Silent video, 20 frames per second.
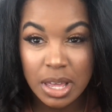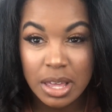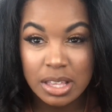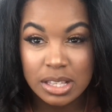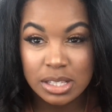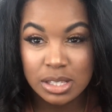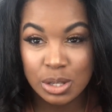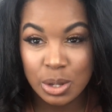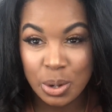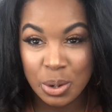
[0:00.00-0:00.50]

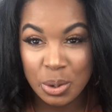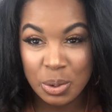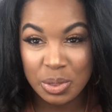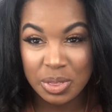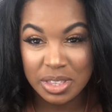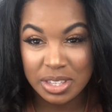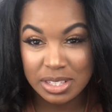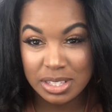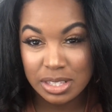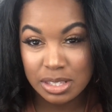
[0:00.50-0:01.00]
So
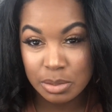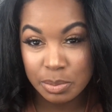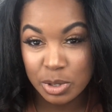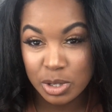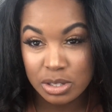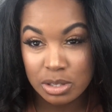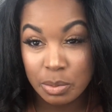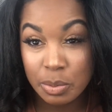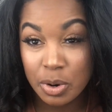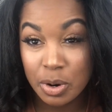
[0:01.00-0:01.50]
this is the
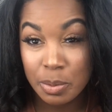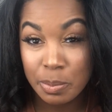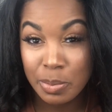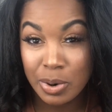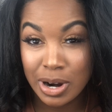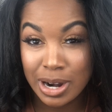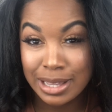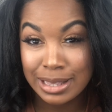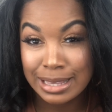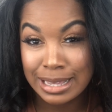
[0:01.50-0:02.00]
most important
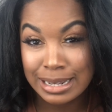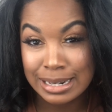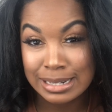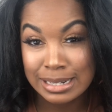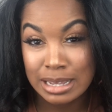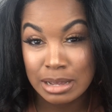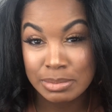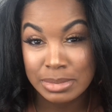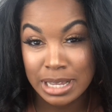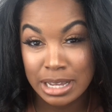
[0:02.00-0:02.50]
part. A lot of
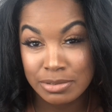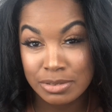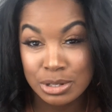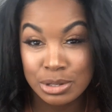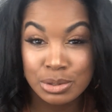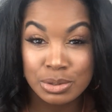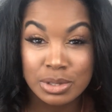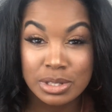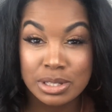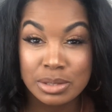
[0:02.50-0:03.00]
times I have to
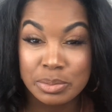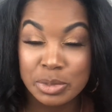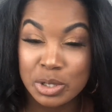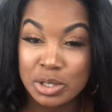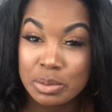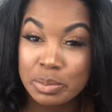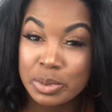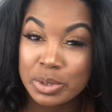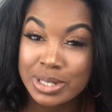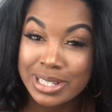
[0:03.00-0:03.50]
do this
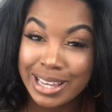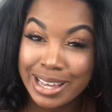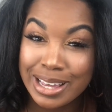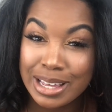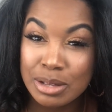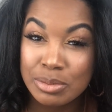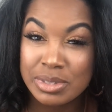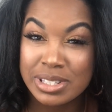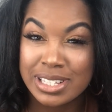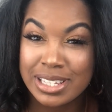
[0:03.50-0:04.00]
multiple
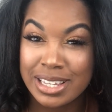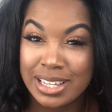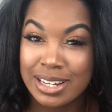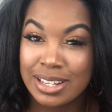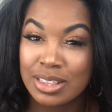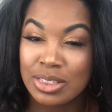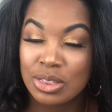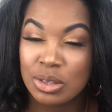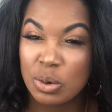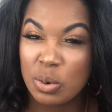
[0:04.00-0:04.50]
times to get
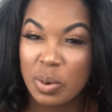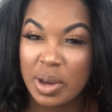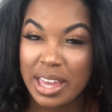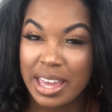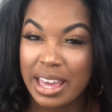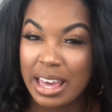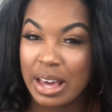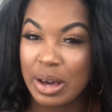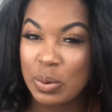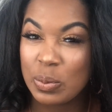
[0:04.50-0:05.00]
it the way
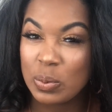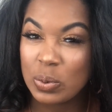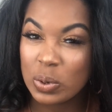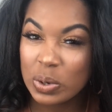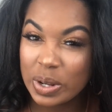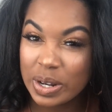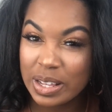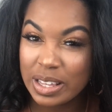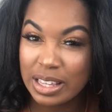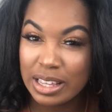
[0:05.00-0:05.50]
I
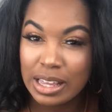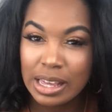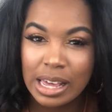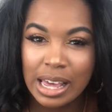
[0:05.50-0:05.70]
want it.